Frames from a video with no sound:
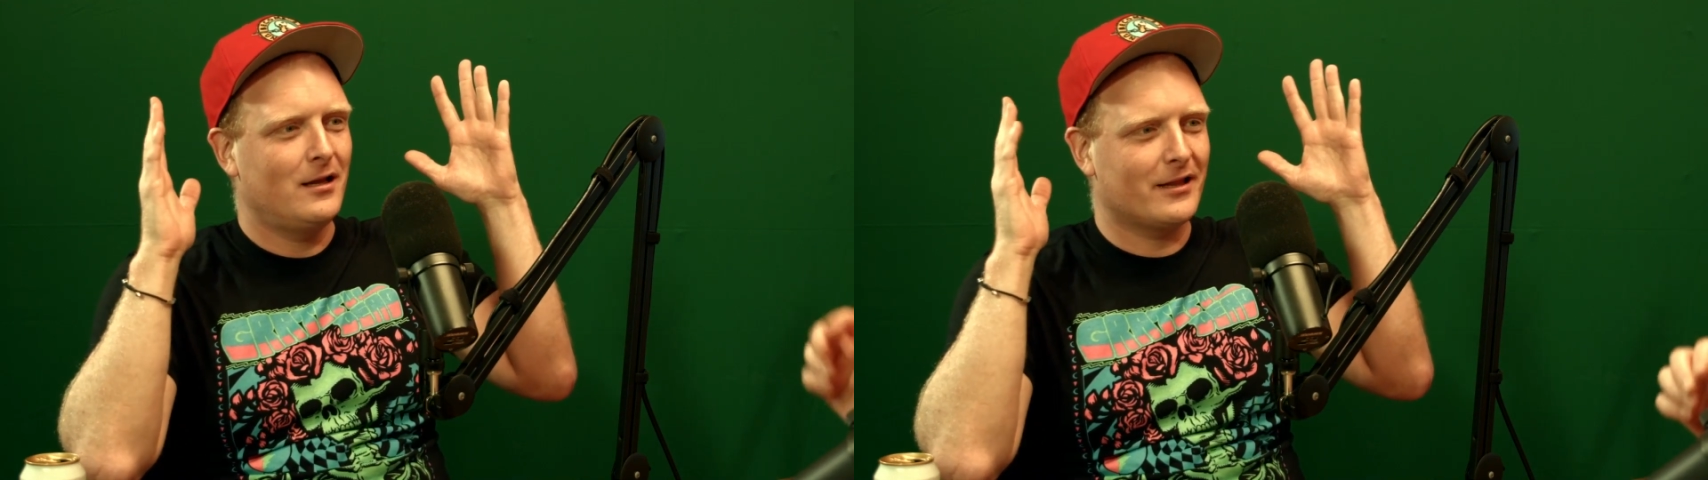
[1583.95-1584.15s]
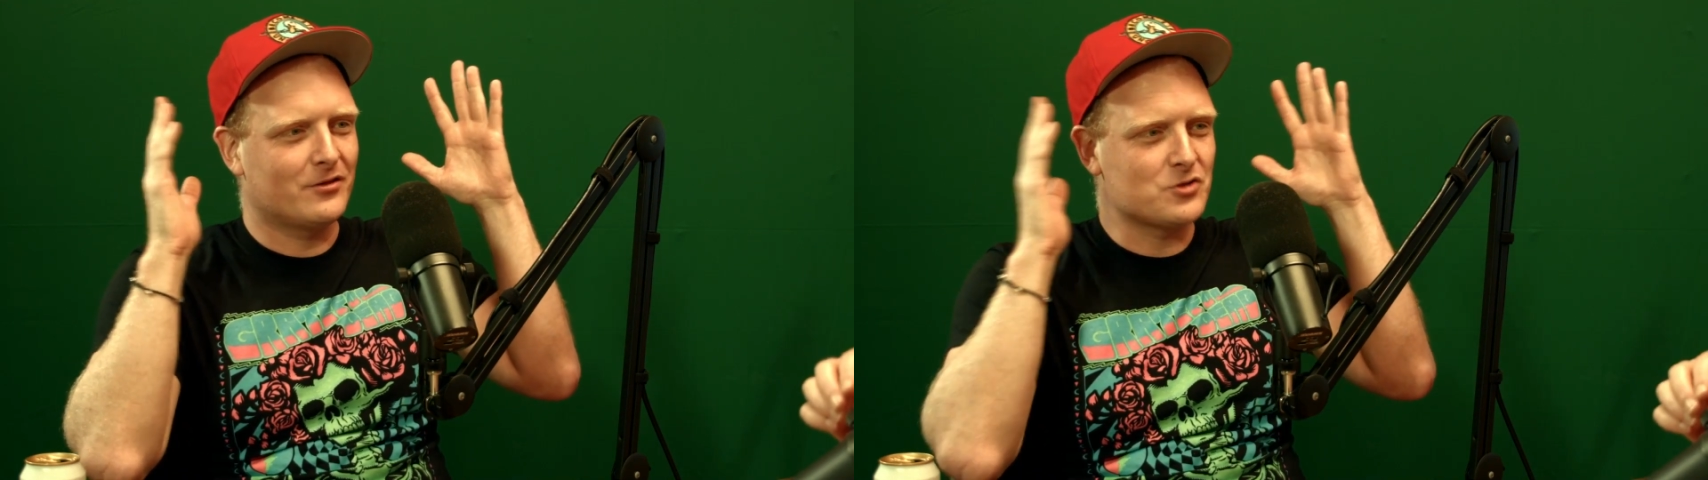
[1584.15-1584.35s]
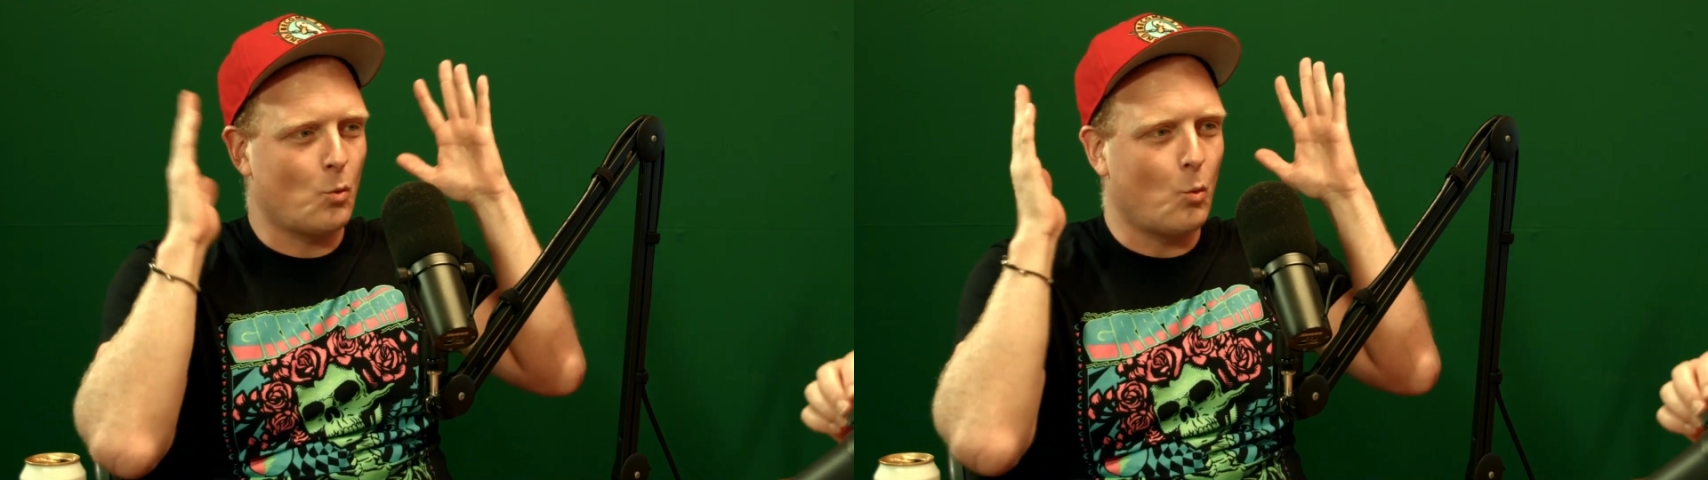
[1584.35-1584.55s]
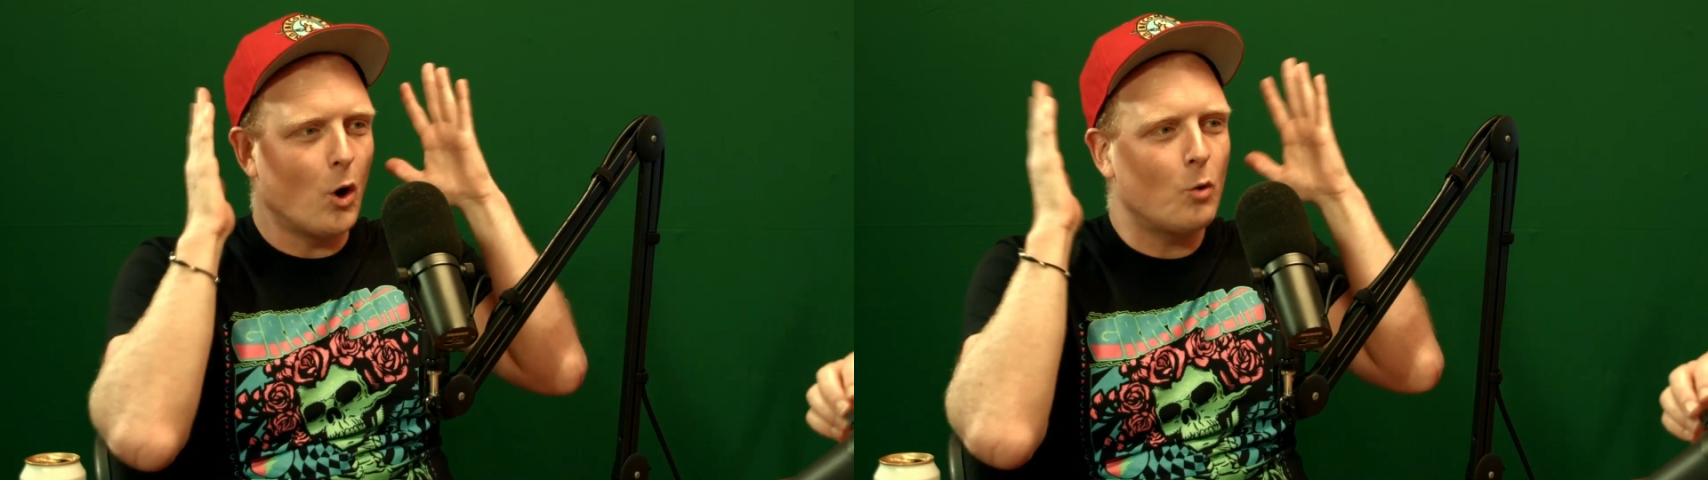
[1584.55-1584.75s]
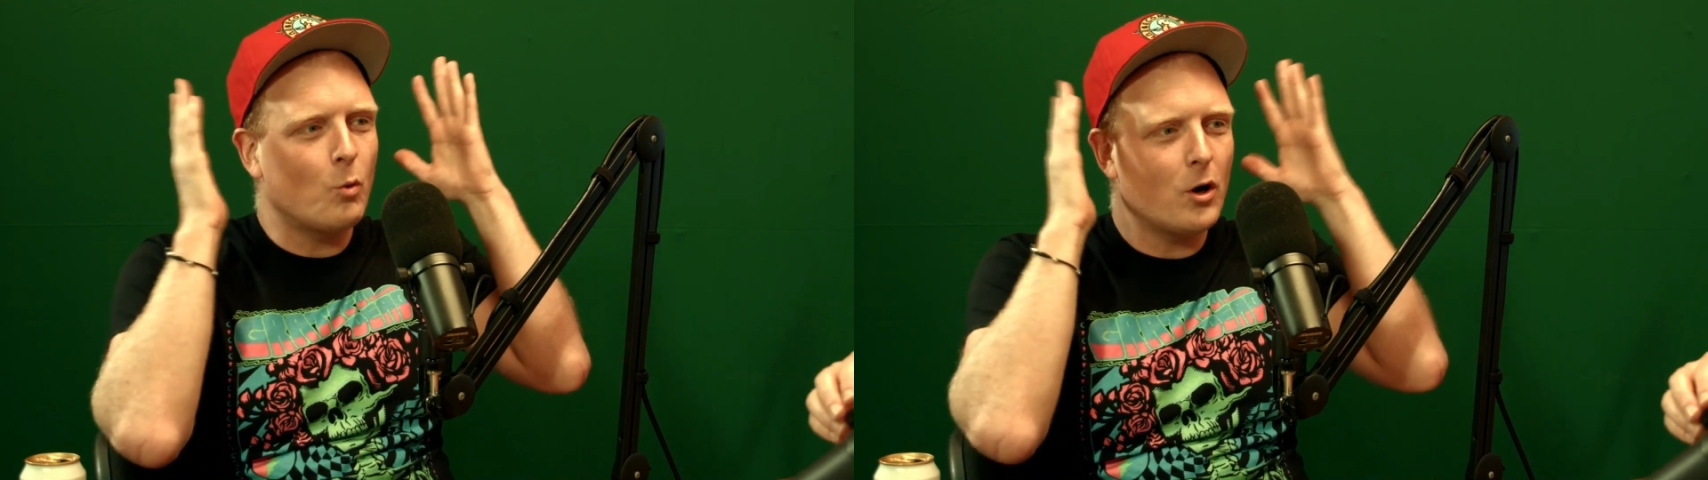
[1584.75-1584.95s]
there's a
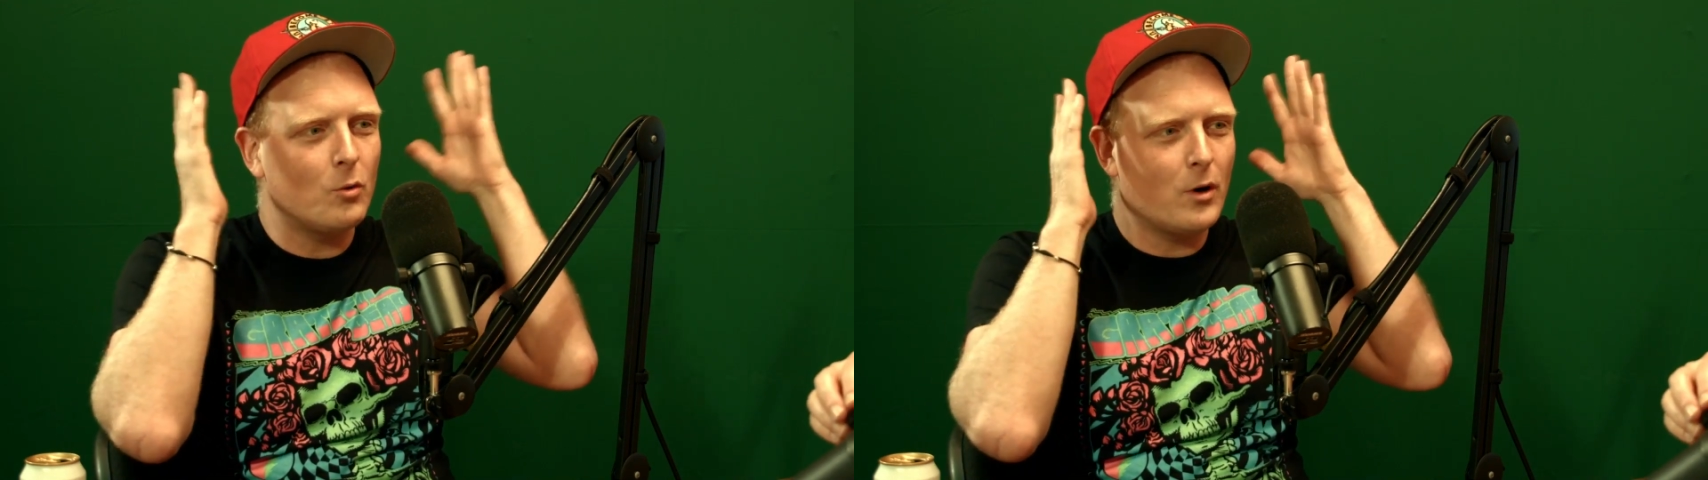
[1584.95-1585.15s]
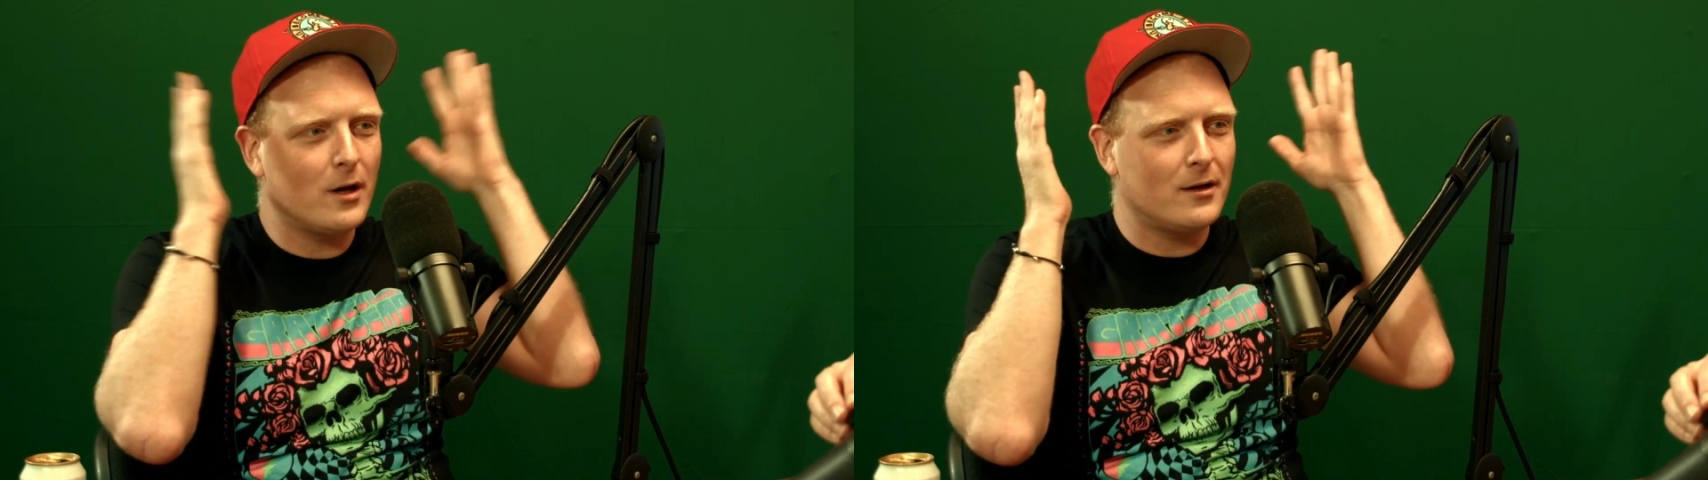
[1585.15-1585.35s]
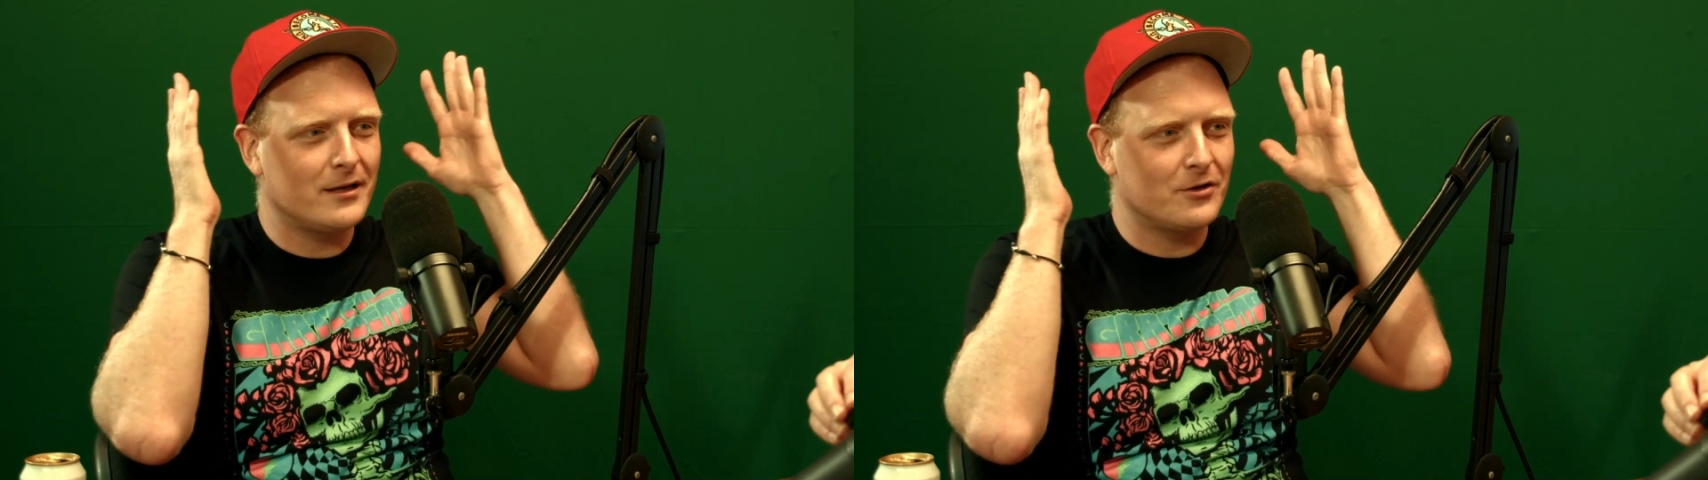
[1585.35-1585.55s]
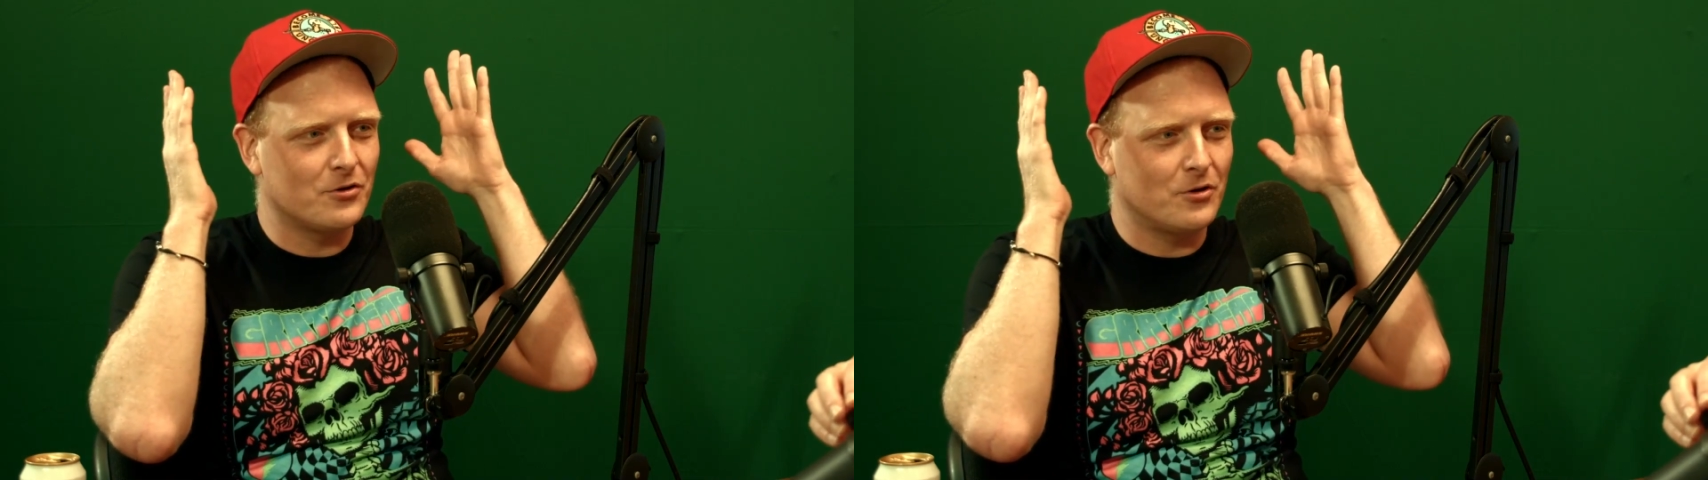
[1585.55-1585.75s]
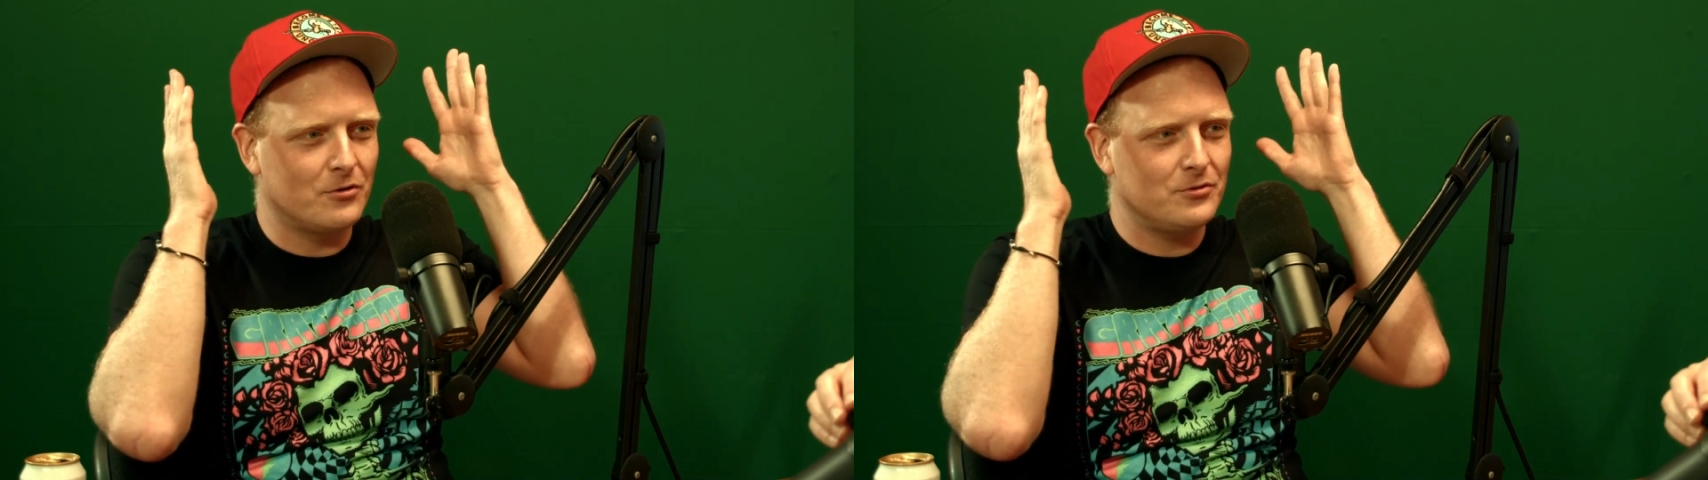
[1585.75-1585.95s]
whoa, whoa, whoa in your
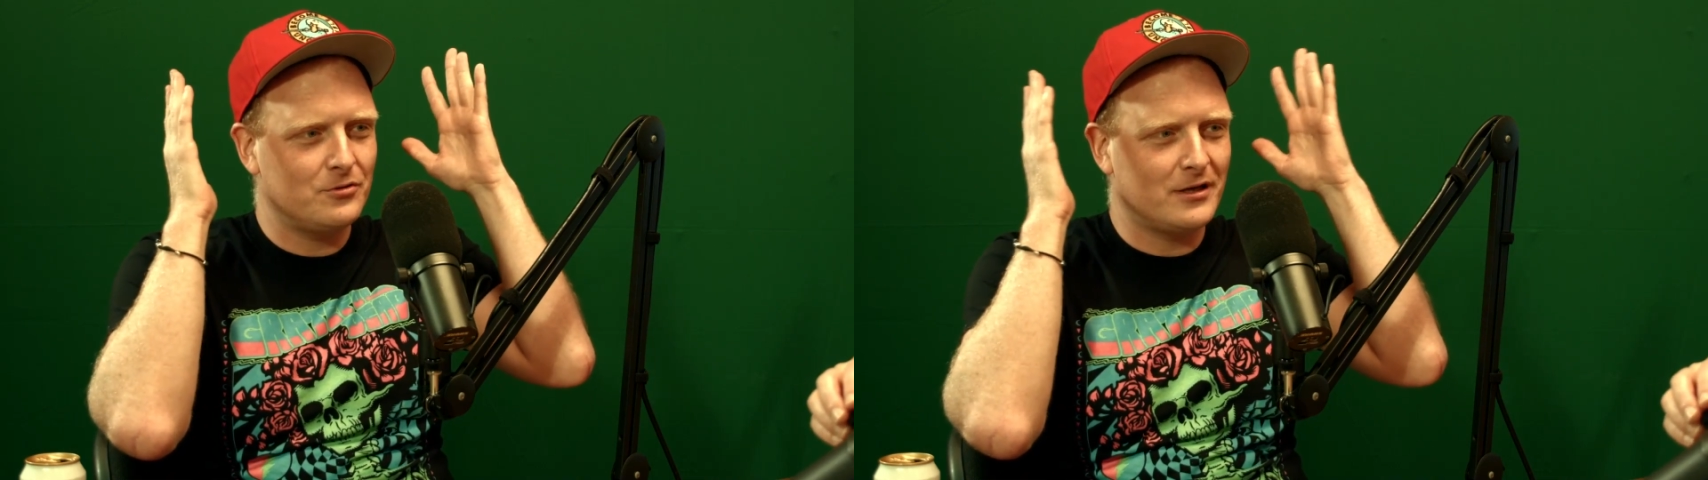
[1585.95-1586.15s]
nose,